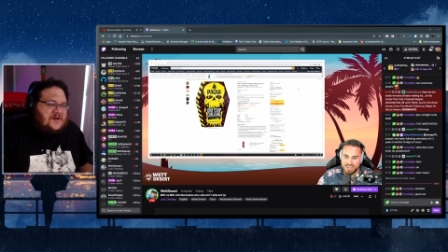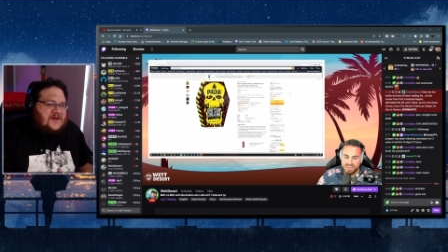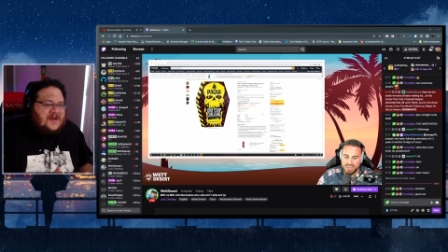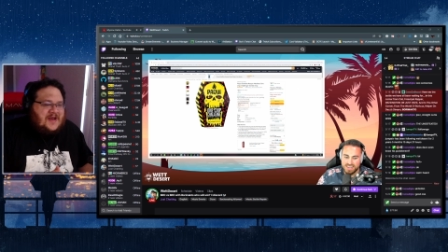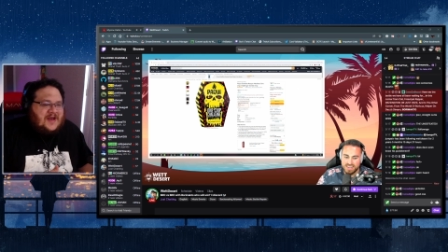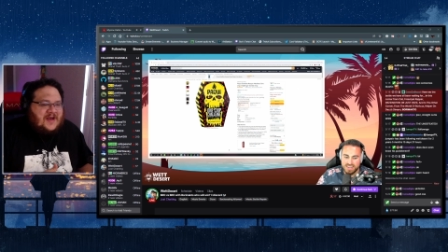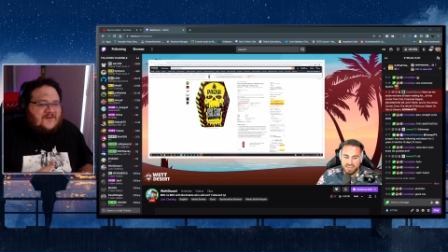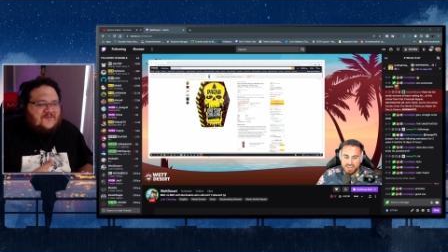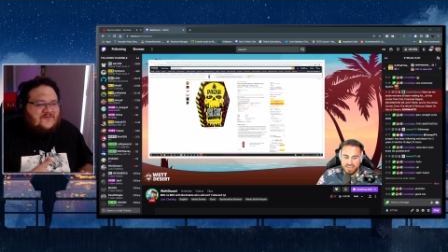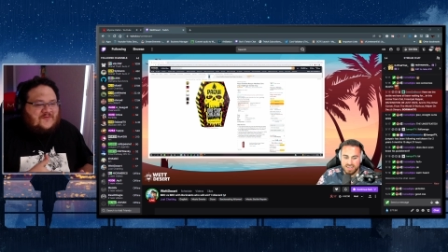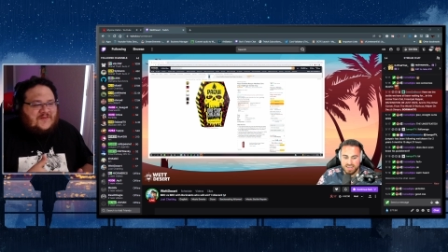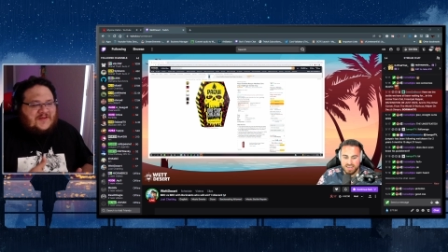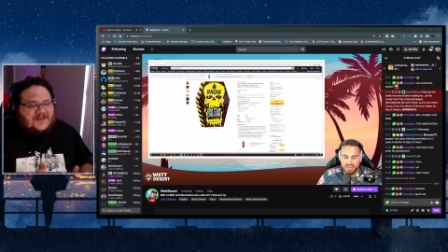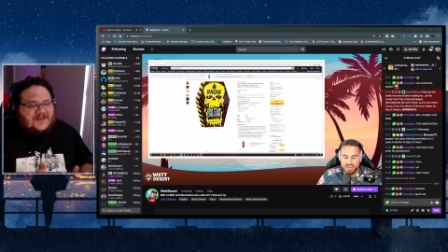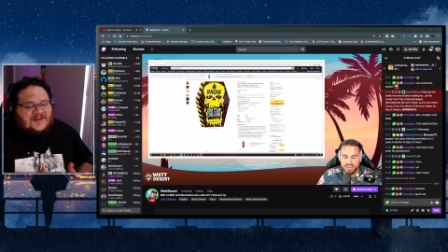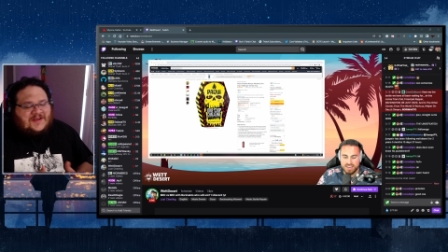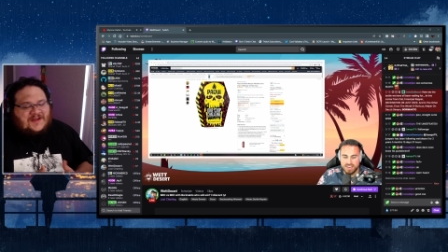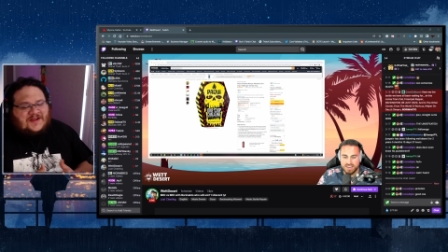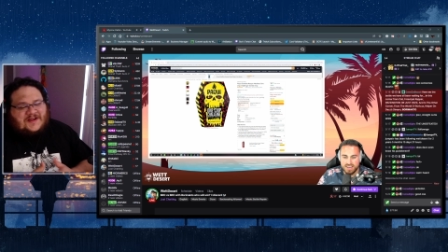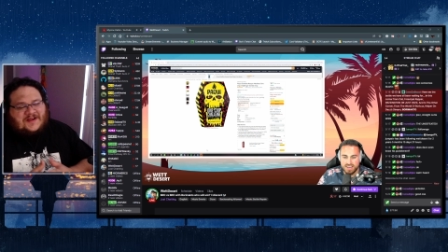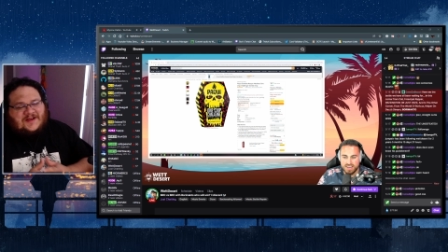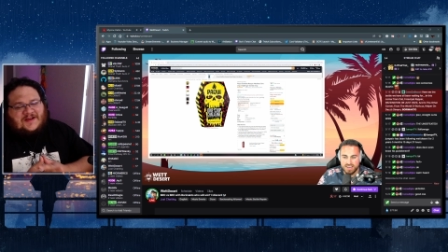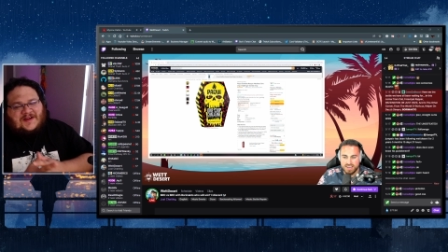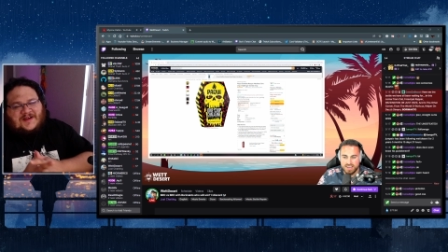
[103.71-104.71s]
I
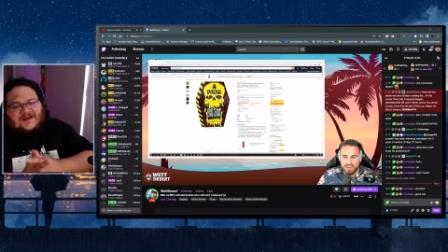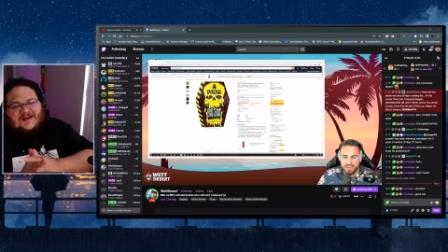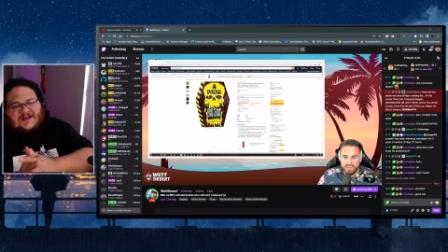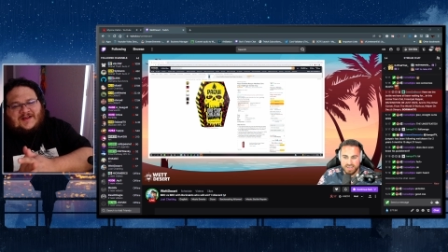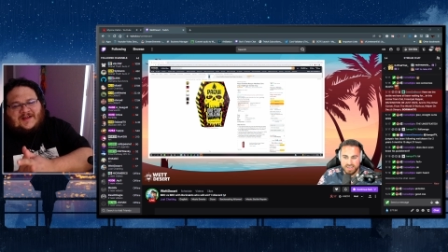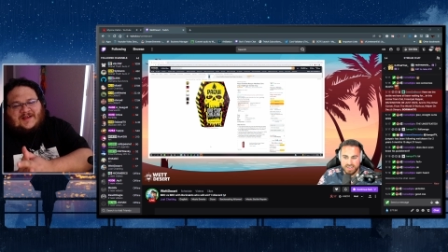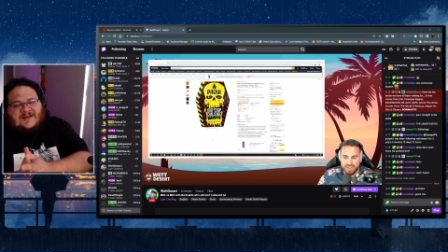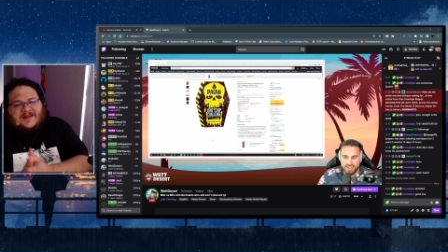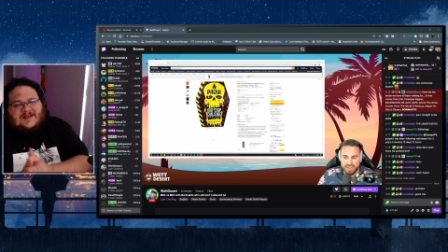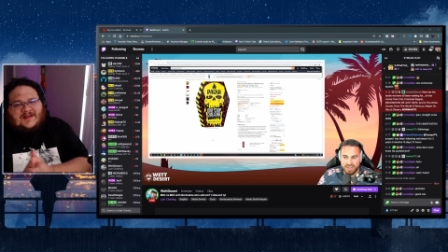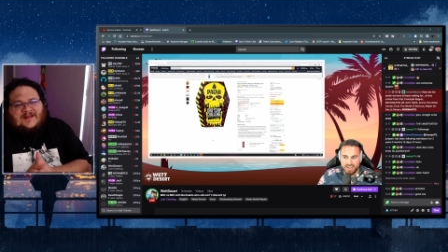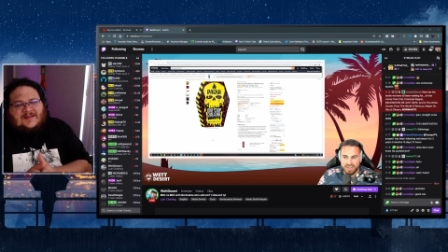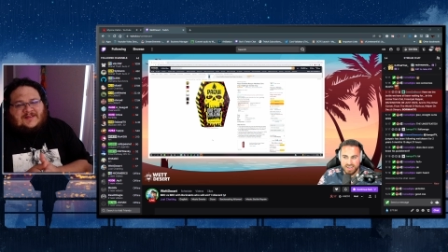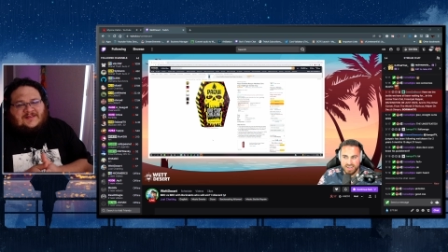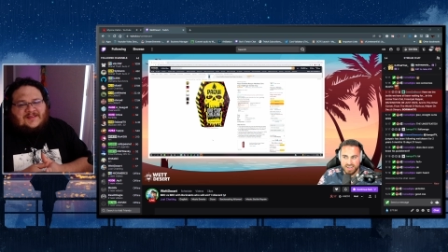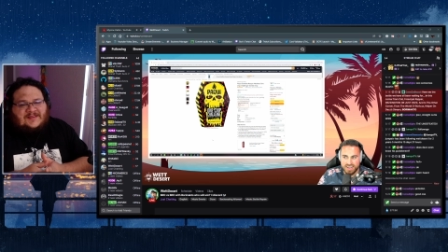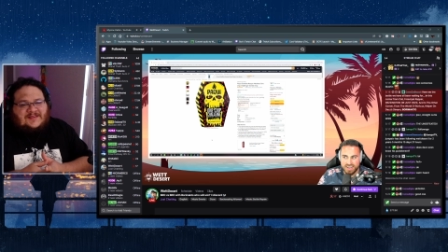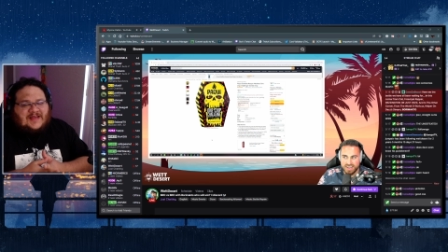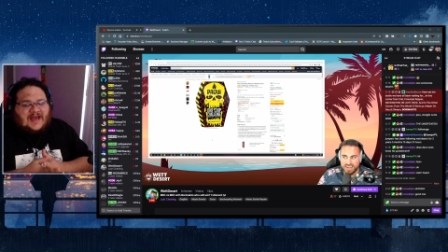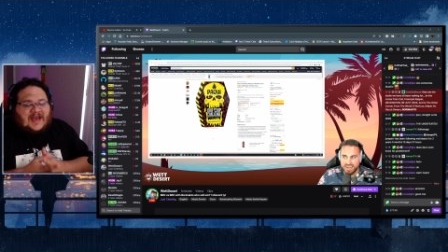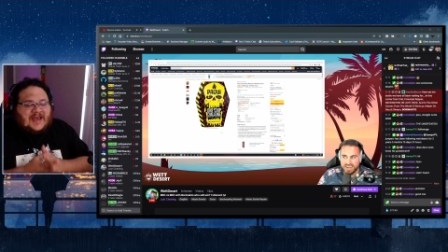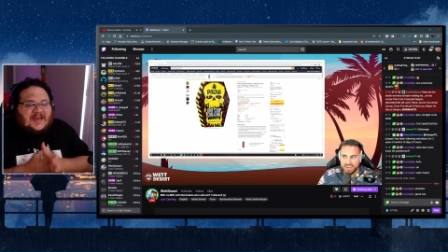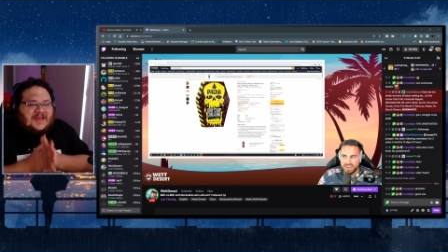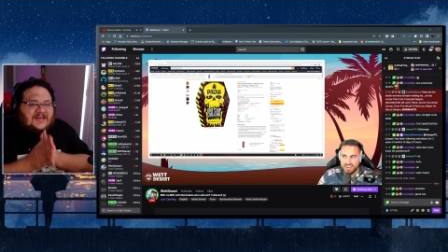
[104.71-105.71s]
figure since
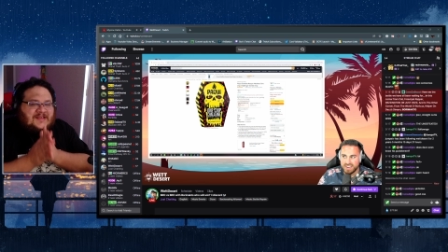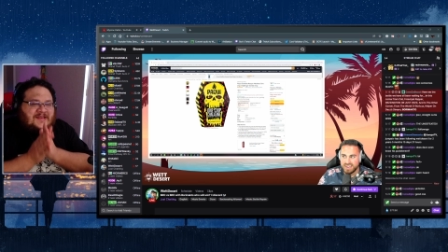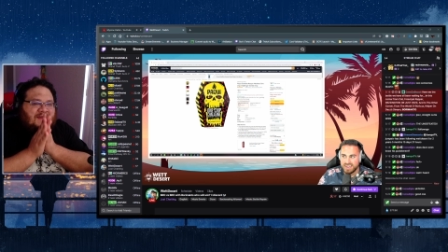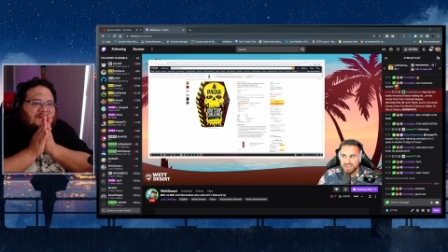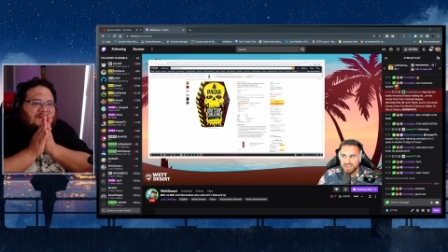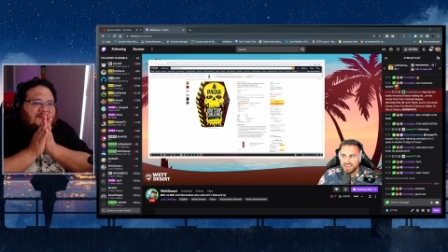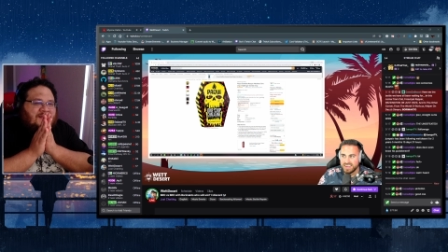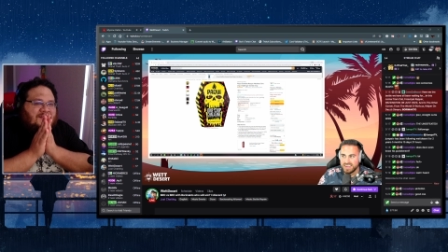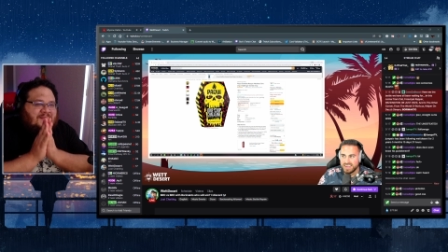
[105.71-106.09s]
I